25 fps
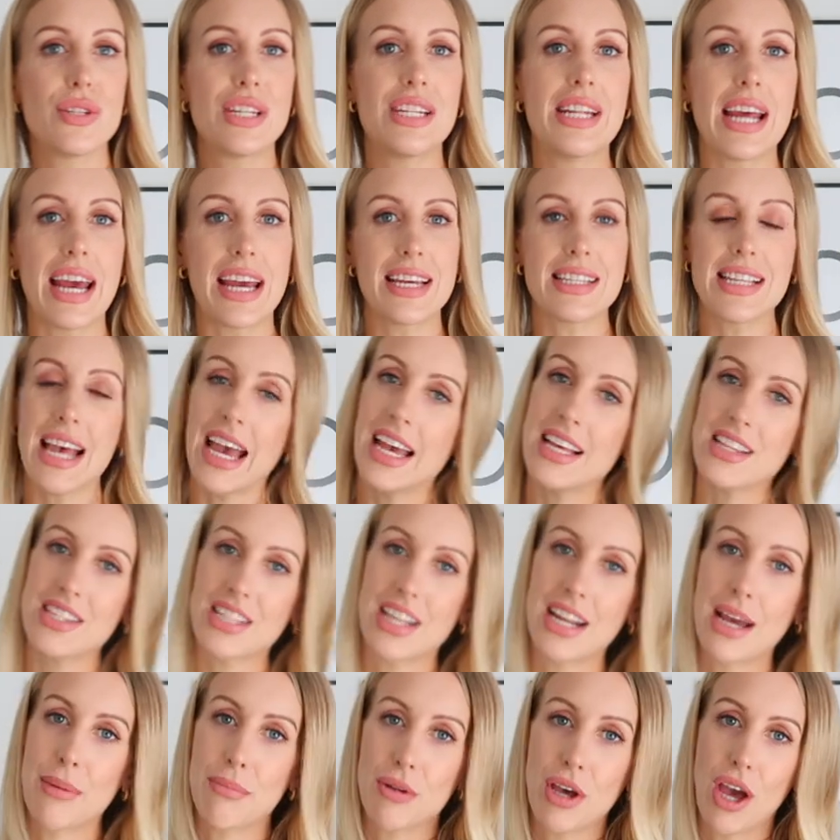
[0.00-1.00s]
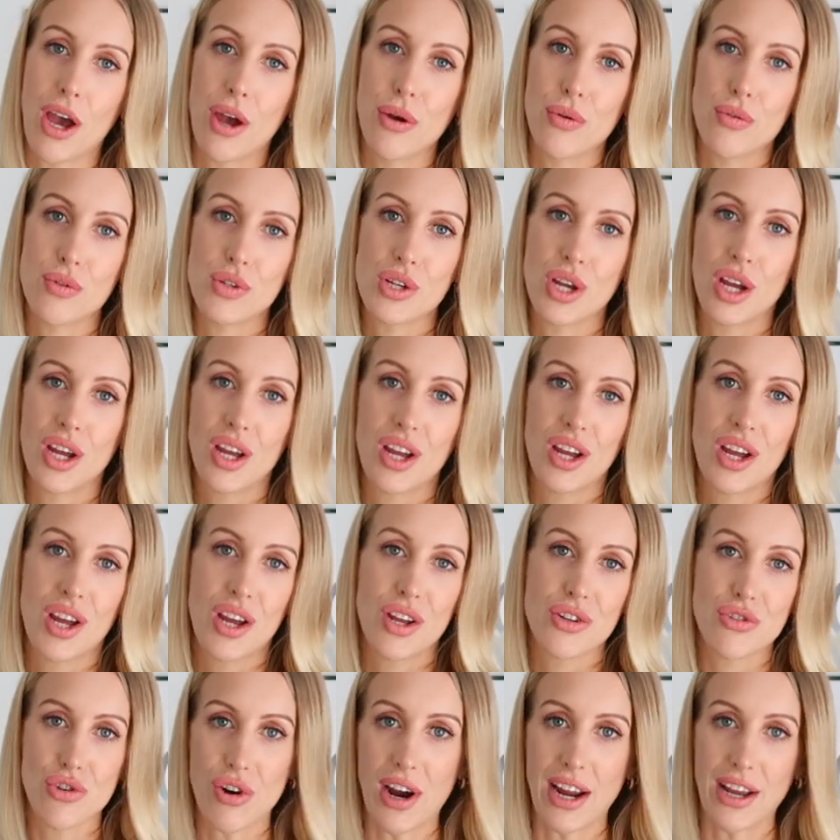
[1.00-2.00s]
today's H&M coat
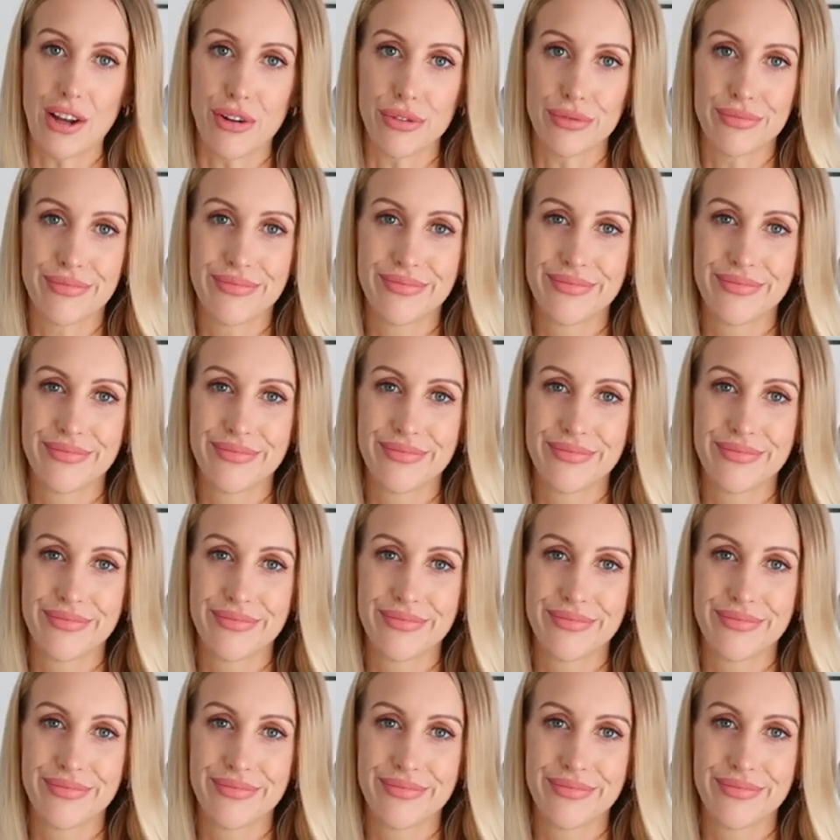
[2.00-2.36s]
trial.